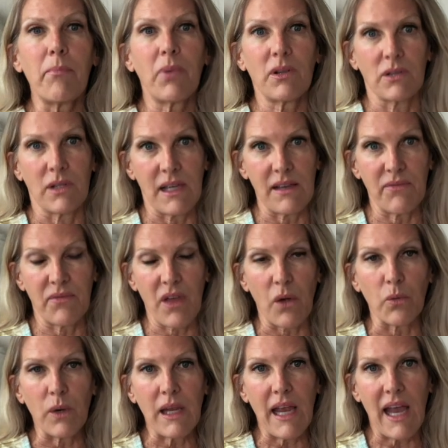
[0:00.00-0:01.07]
belief that
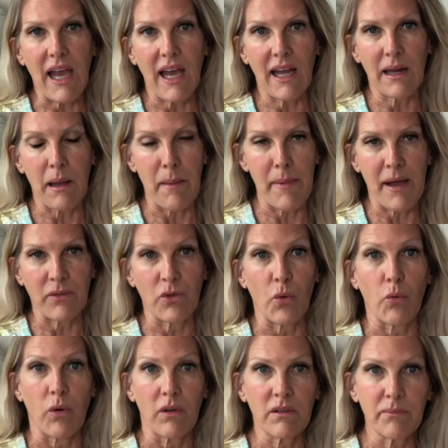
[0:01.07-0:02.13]
we had about the
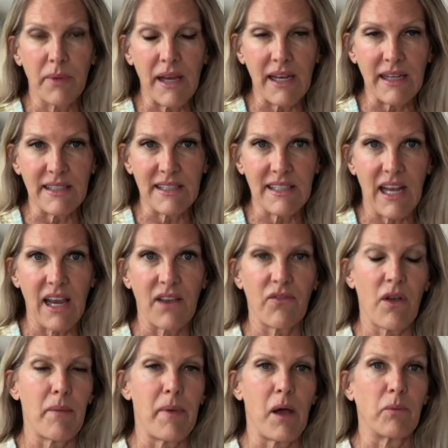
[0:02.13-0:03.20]
world being safe,
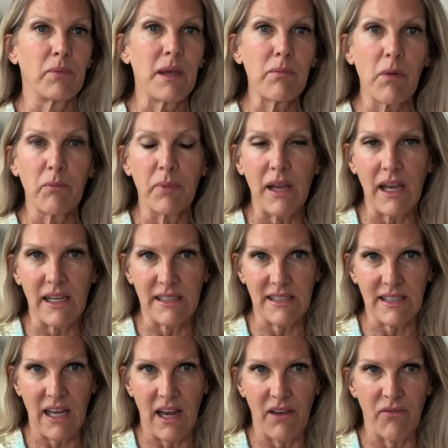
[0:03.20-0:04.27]
about people being
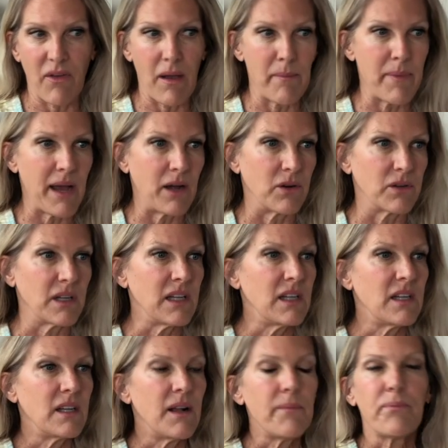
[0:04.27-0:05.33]
safe, about
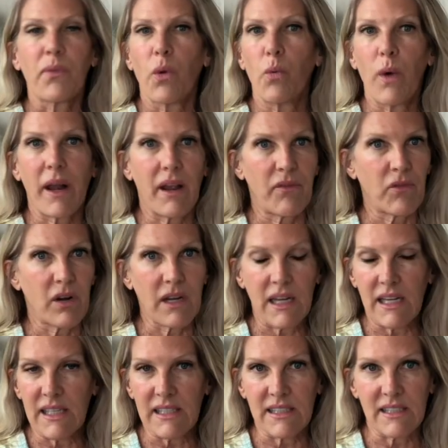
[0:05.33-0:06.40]
whatever it
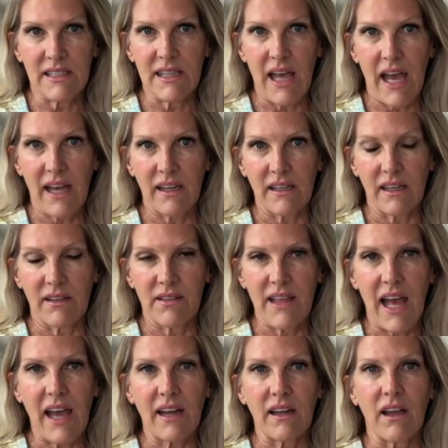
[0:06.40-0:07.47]
is that
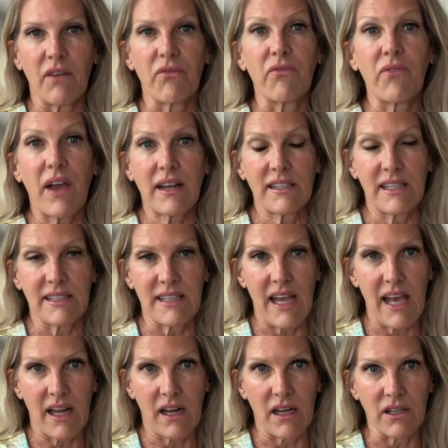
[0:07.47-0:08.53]
effect has
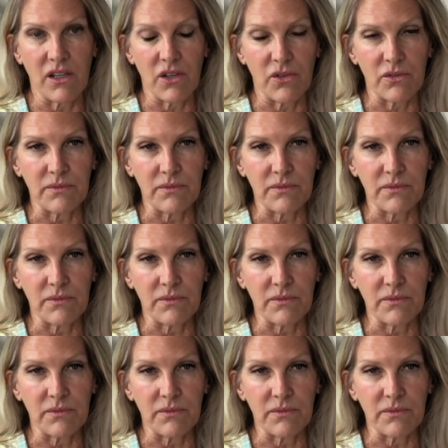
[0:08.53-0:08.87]
had on you.